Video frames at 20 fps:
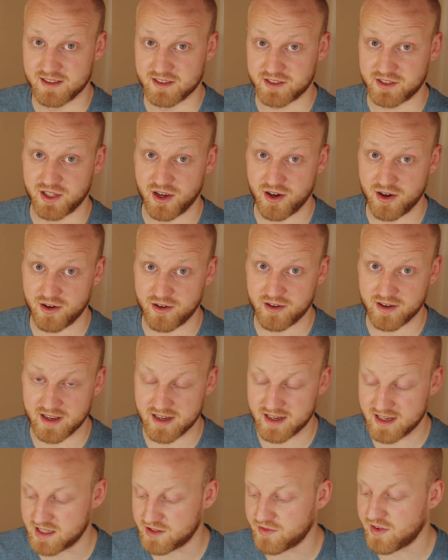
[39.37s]
So
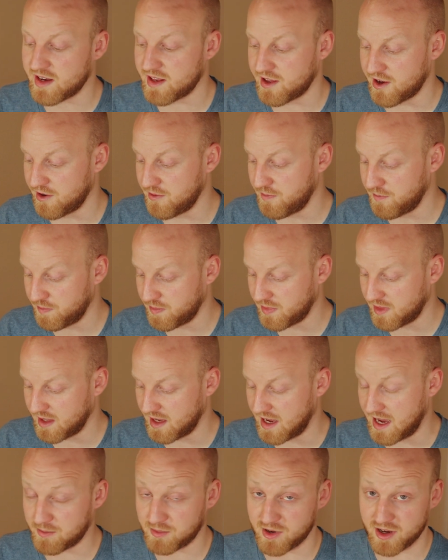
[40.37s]
in this video,
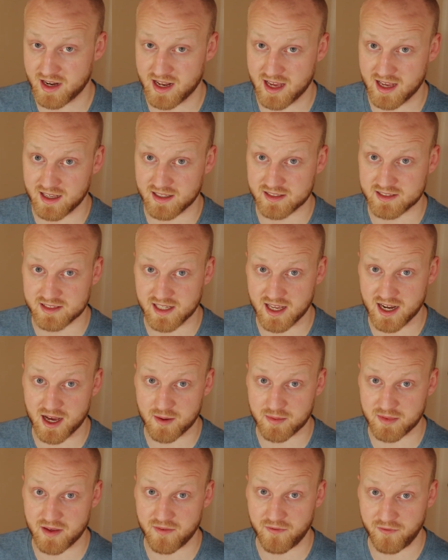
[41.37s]
I'm gonna set
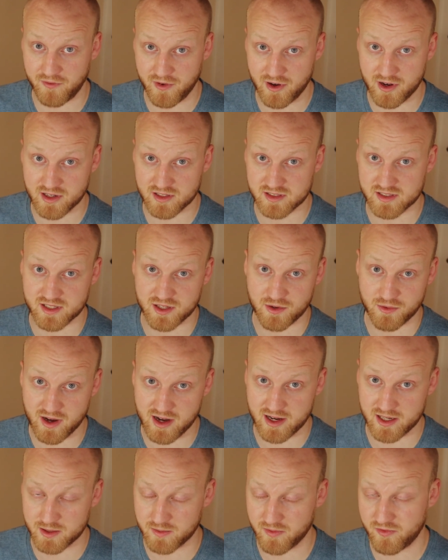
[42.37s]
up the first
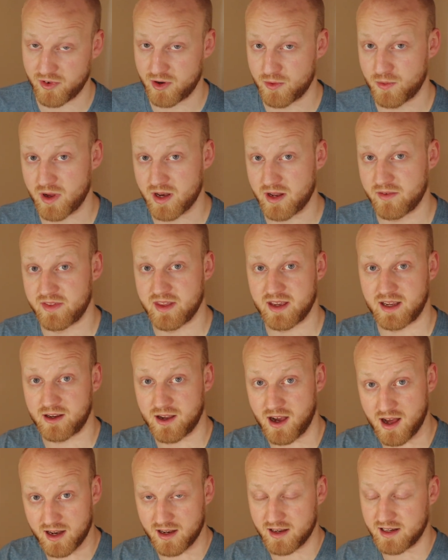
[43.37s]
terrarium for one of the
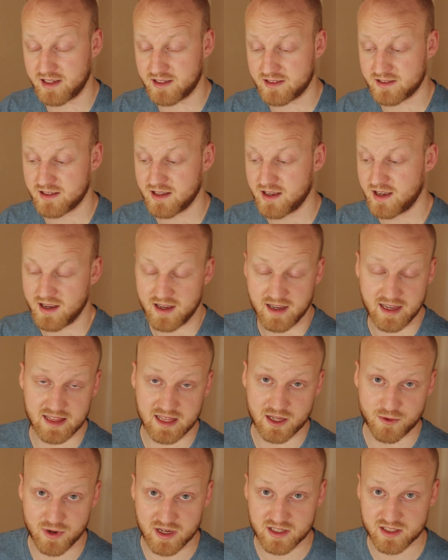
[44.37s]
colonies.
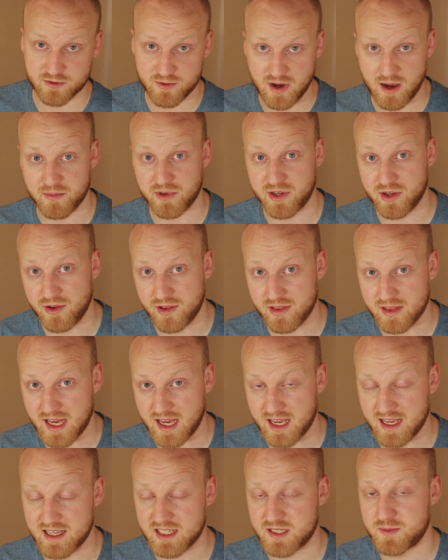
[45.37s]
And the reason why I'm doing
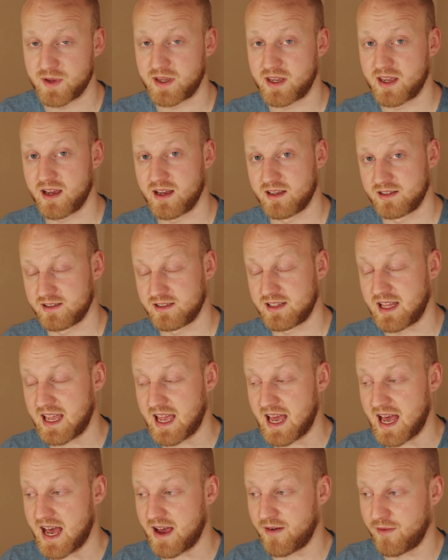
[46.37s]
that is because they
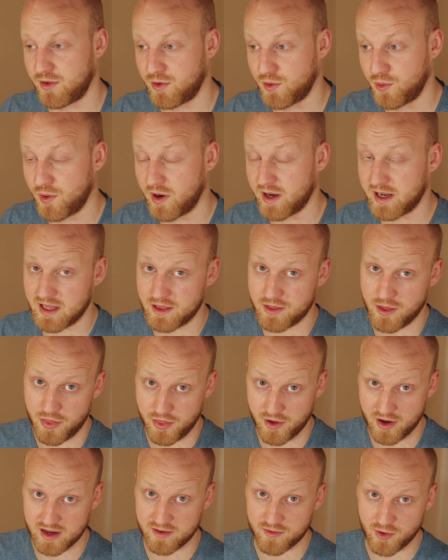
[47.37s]
have 20 to
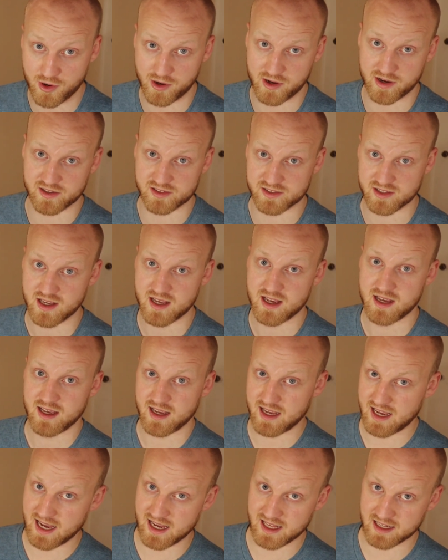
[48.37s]
30 workers
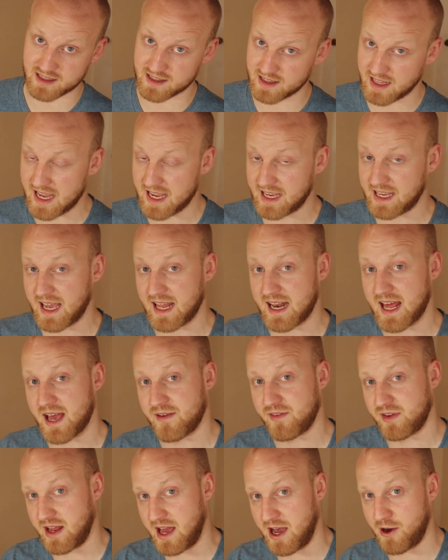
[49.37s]
and they can have an